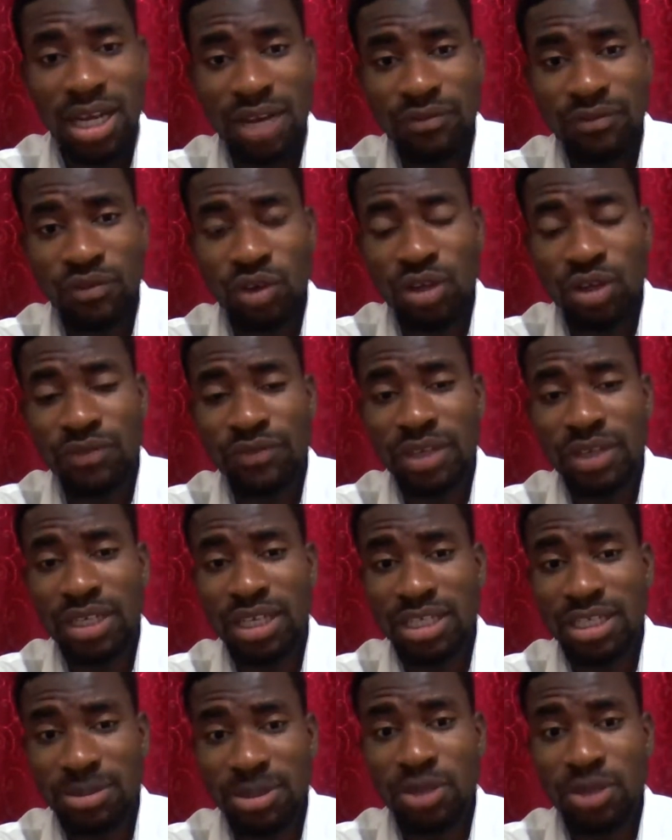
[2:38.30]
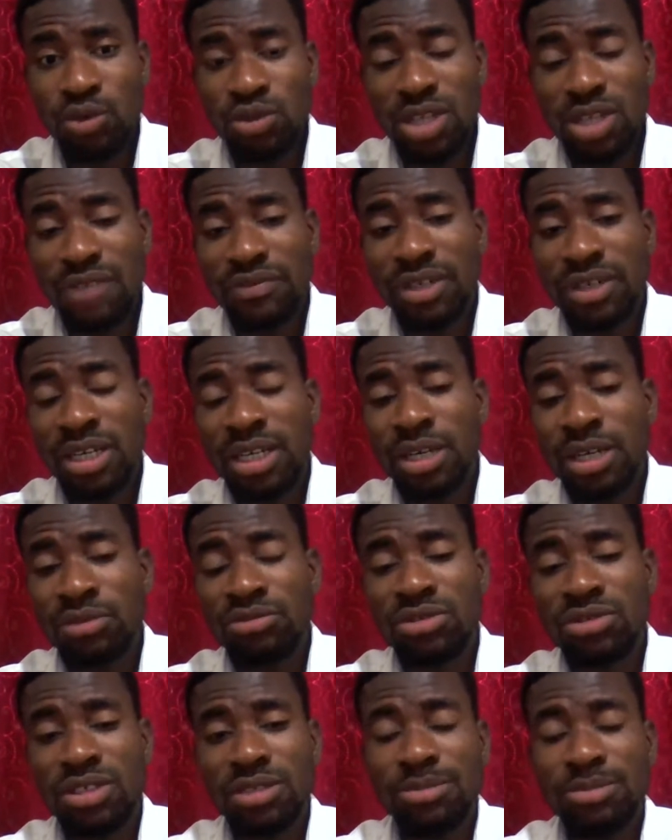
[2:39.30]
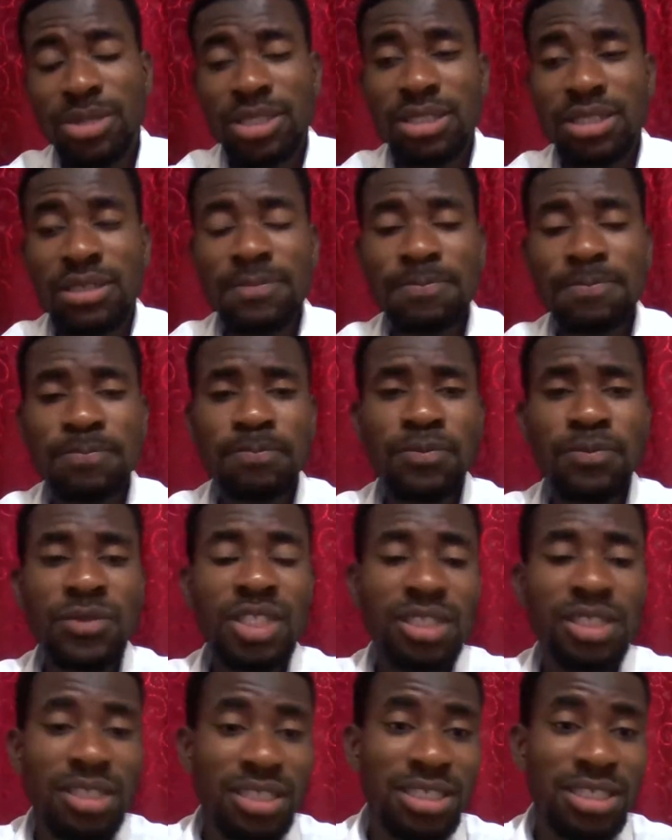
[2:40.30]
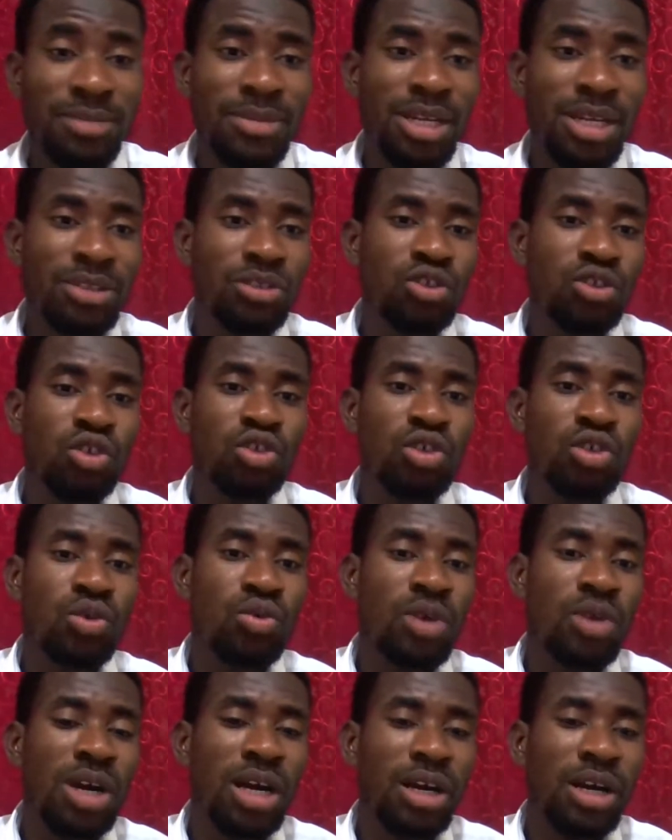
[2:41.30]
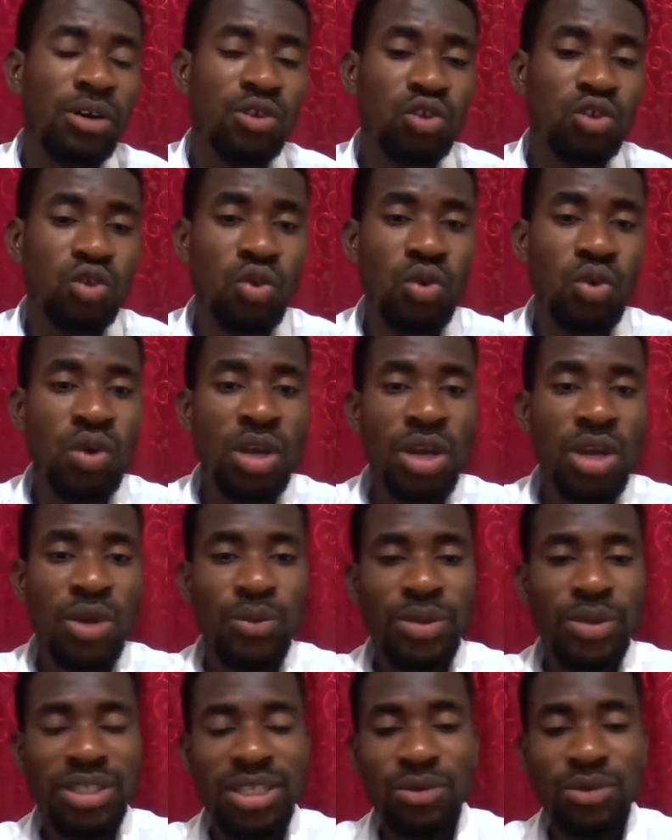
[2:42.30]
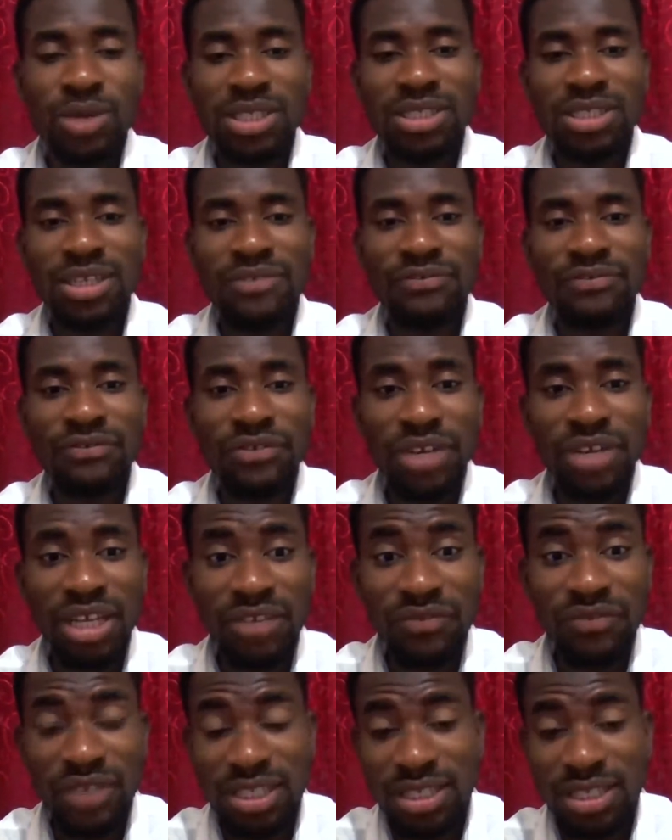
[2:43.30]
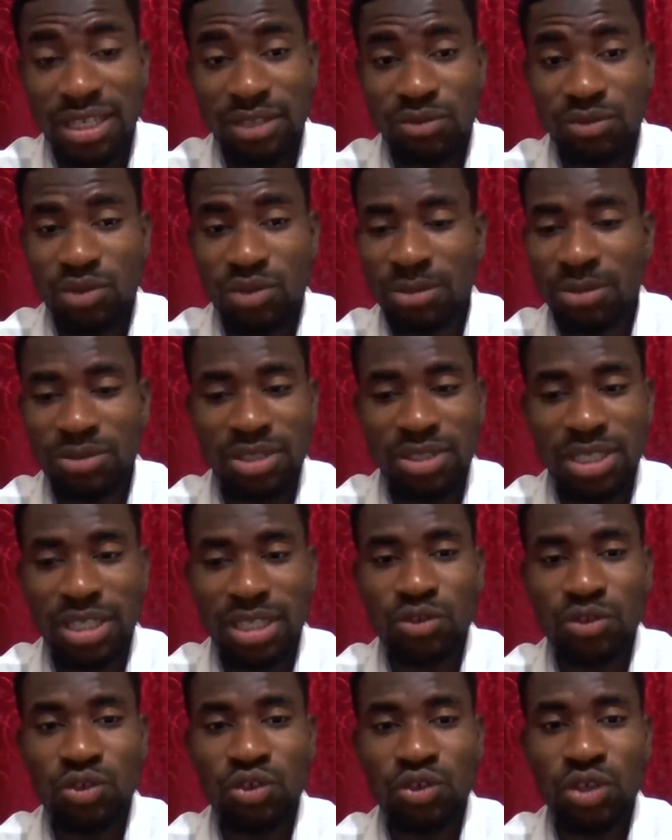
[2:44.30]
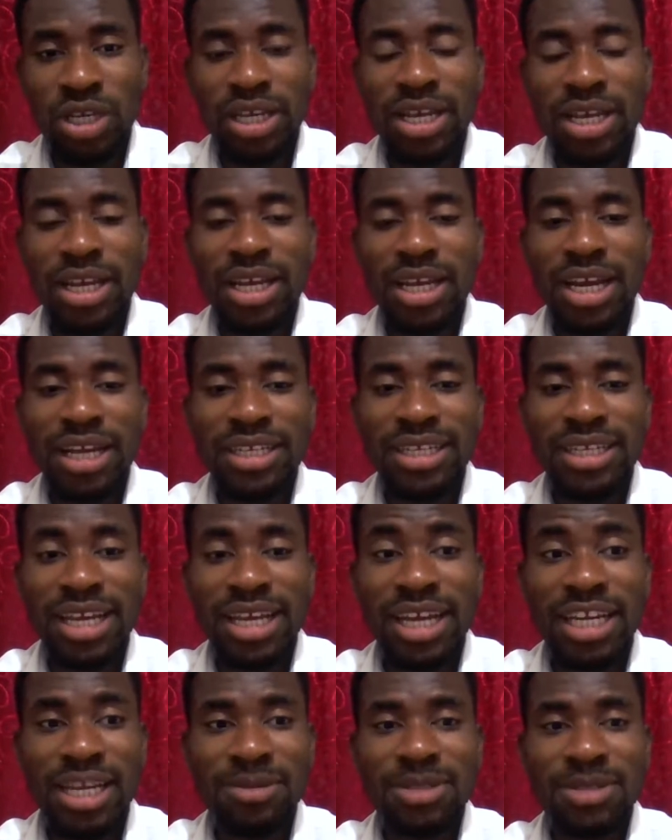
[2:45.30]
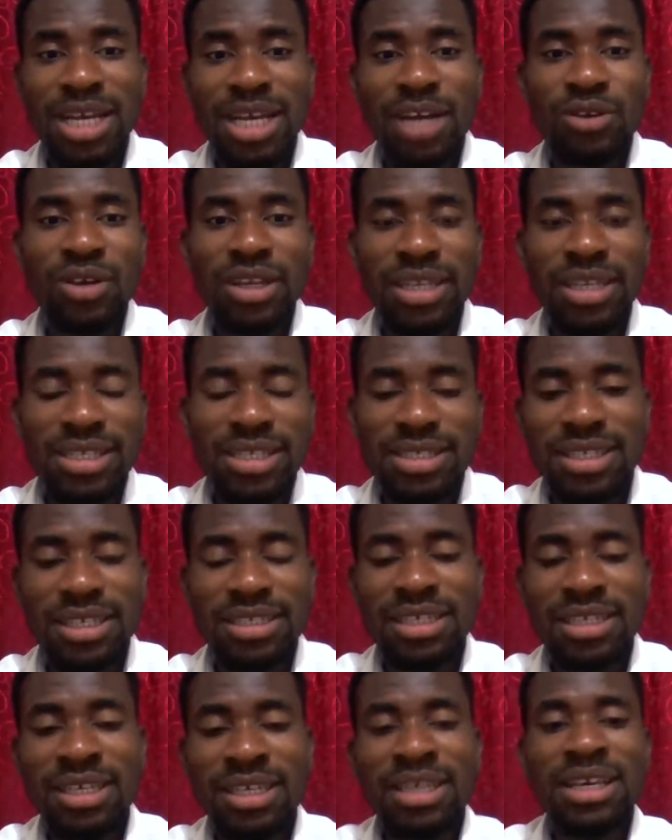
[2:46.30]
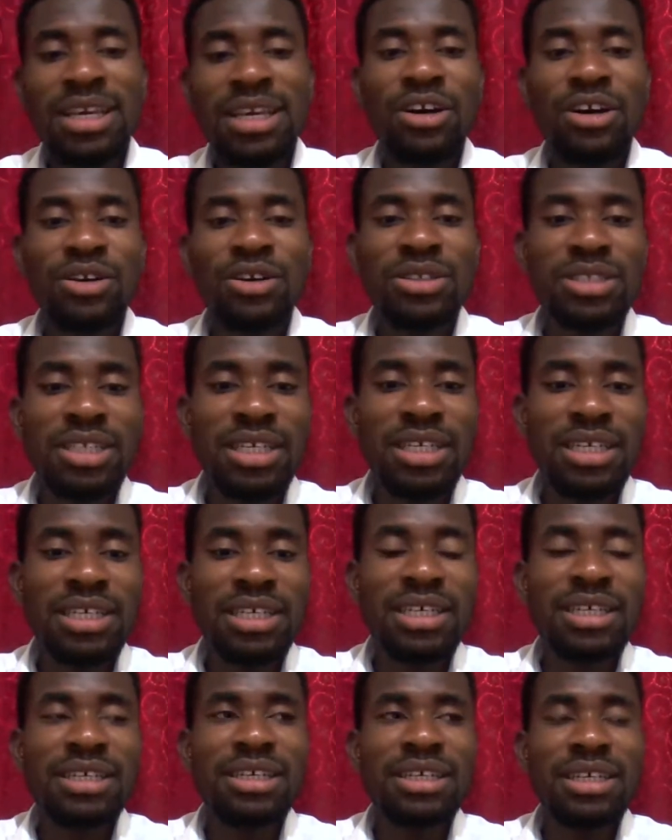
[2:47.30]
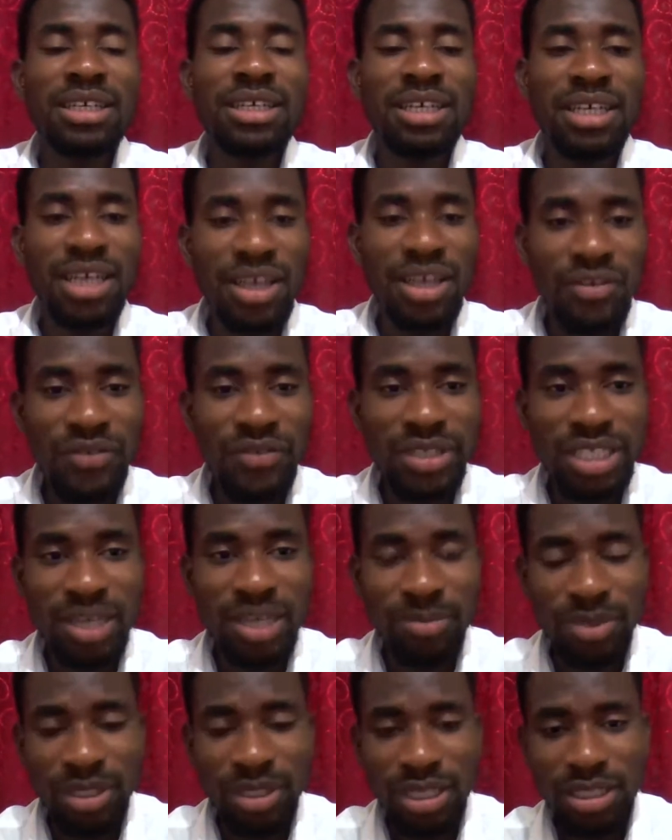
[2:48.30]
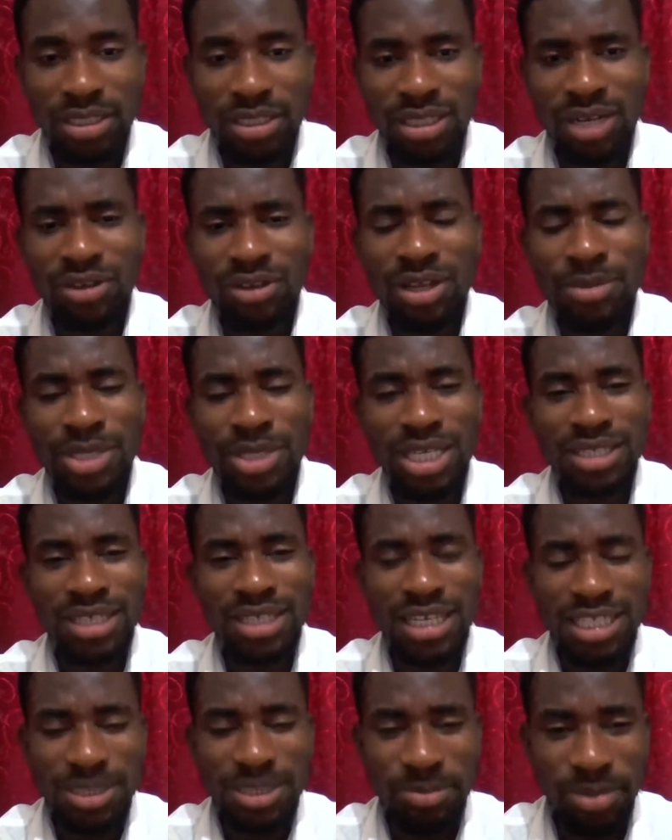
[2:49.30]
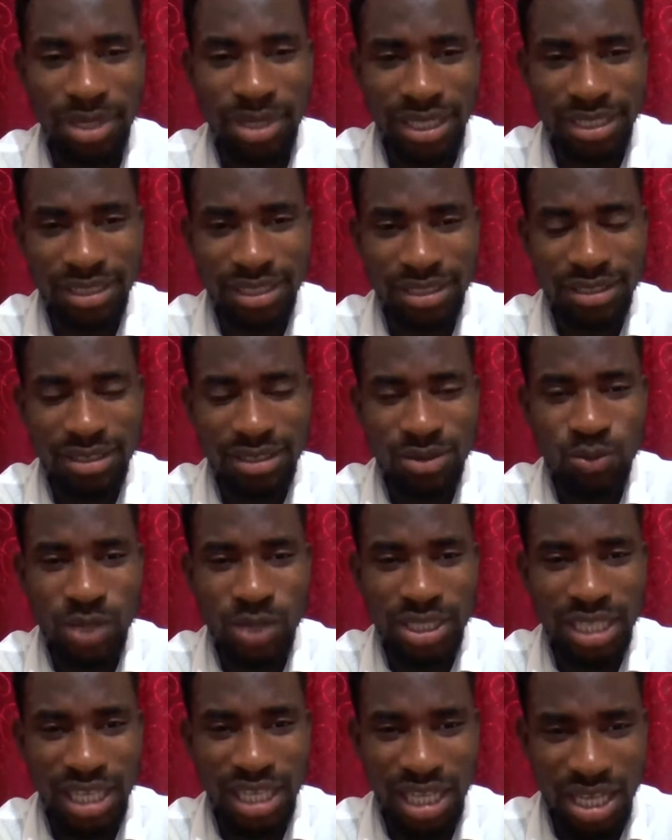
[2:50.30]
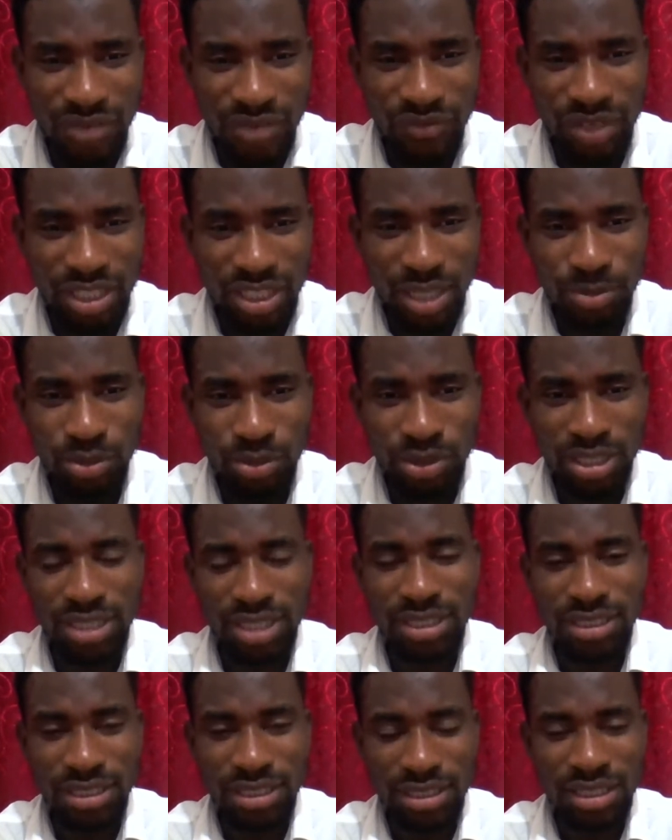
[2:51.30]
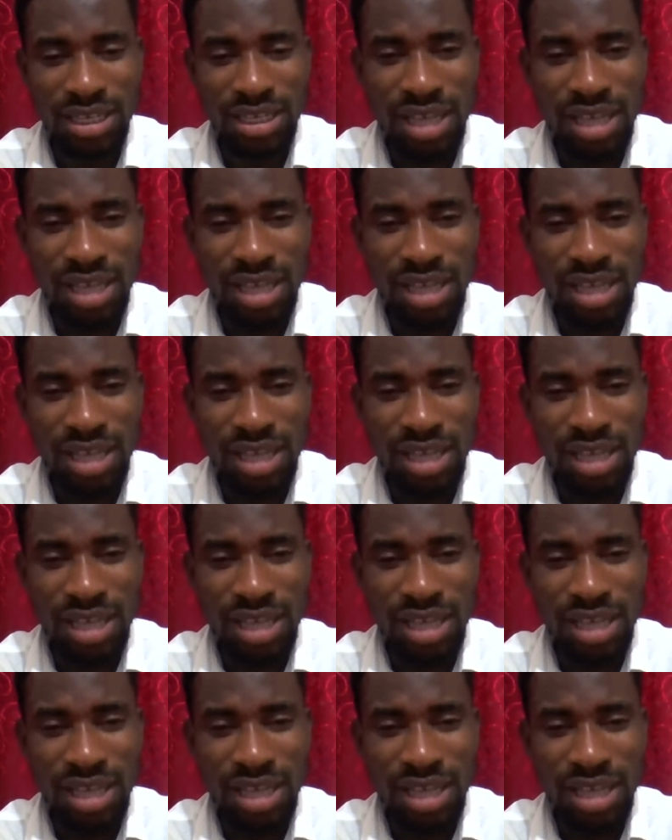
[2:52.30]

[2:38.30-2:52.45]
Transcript: qualified, especially those African countries. But there's some countries also who are also with a free visa to come to Turkey. So their names are not listed on the e-visa application. Now let me just explain what the e-visa process is.